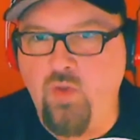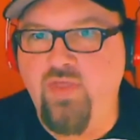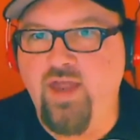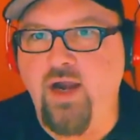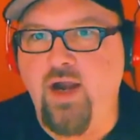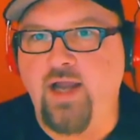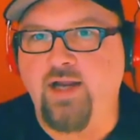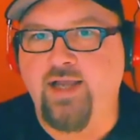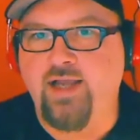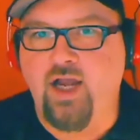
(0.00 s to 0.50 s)

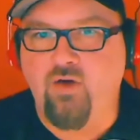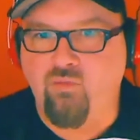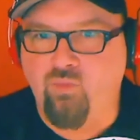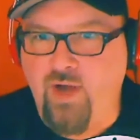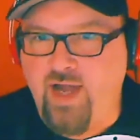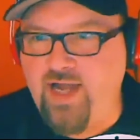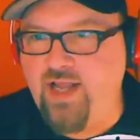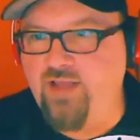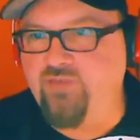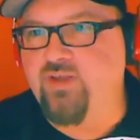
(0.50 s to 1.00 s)
there and kind of
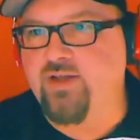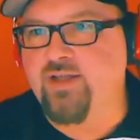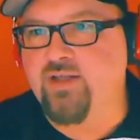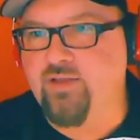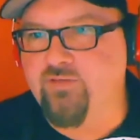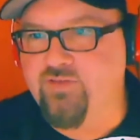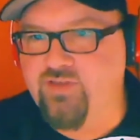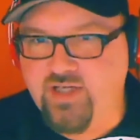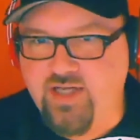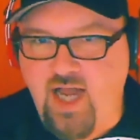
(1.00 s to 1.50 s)
rate us and
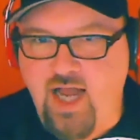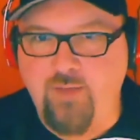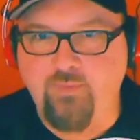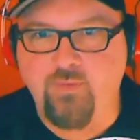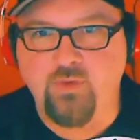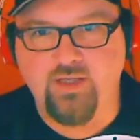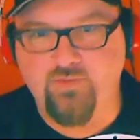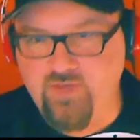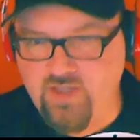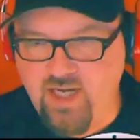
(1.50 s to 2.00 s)
leave
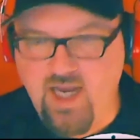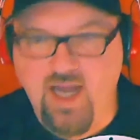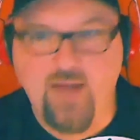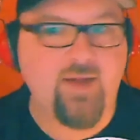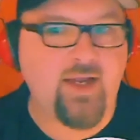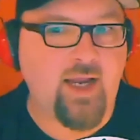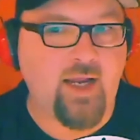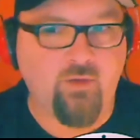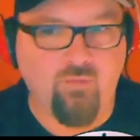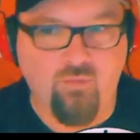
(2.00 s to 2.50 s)
a
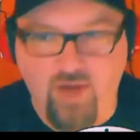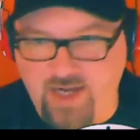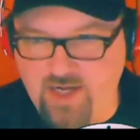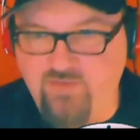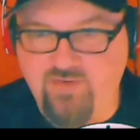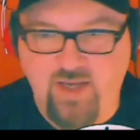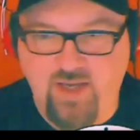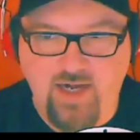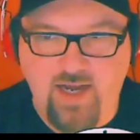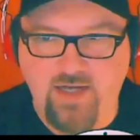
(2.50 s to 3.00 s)
comment and rate
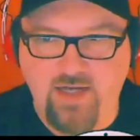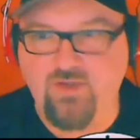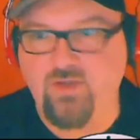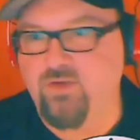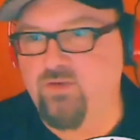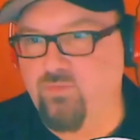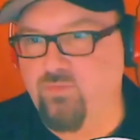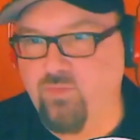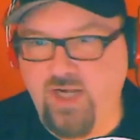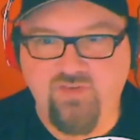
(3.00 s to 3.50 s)
us on
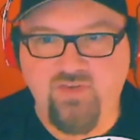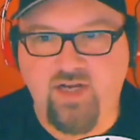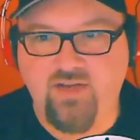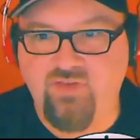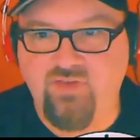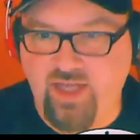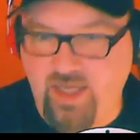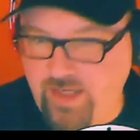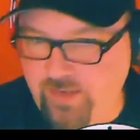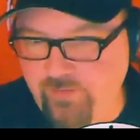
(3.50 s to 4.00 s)
iTunes. Rate us on
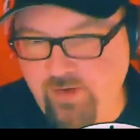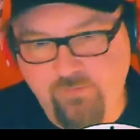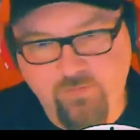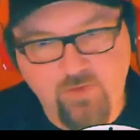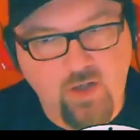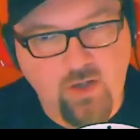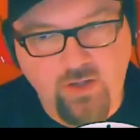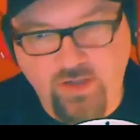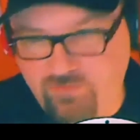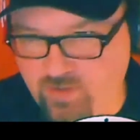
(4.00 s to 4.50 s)
iTunes. Even if you
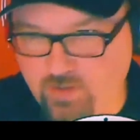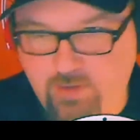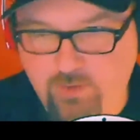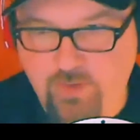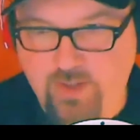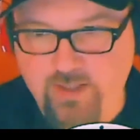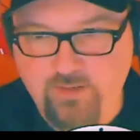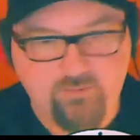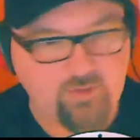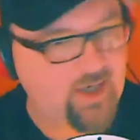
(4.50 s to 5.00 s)
don't listen to
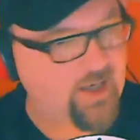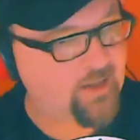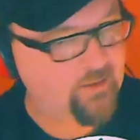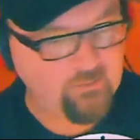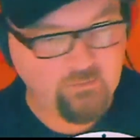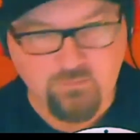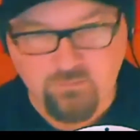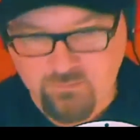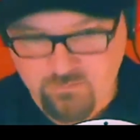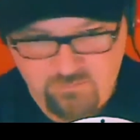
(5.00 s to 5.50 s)
it, right?
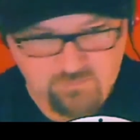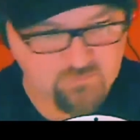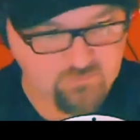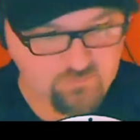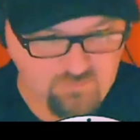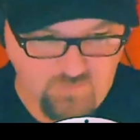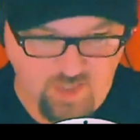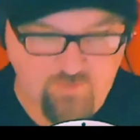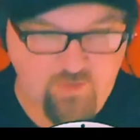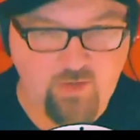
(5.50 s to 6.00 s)

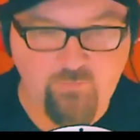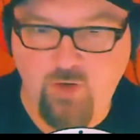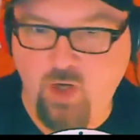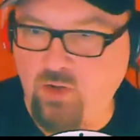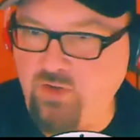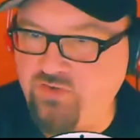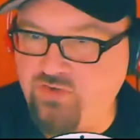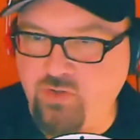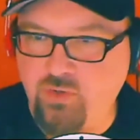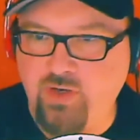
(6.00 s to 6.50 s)
Even if you
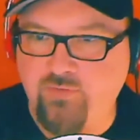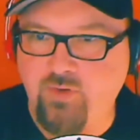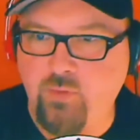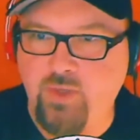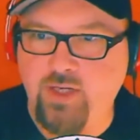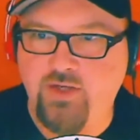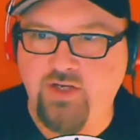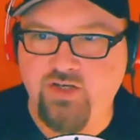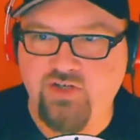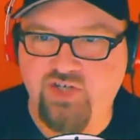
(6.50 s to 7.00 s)
don't listen to it every
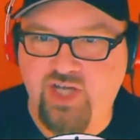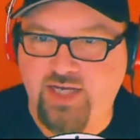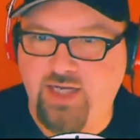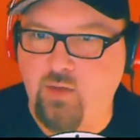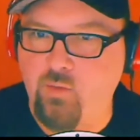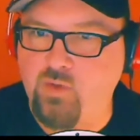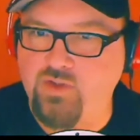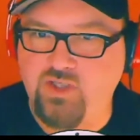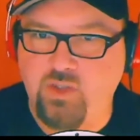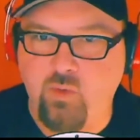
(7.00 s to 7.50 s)
week, you just check
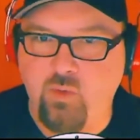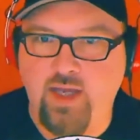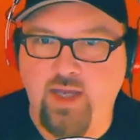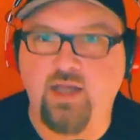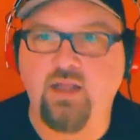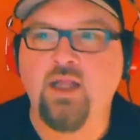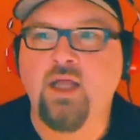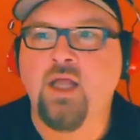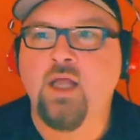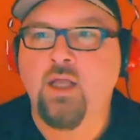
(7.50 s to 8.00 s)
in once in a
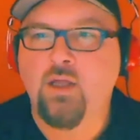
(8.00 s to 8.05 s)
while,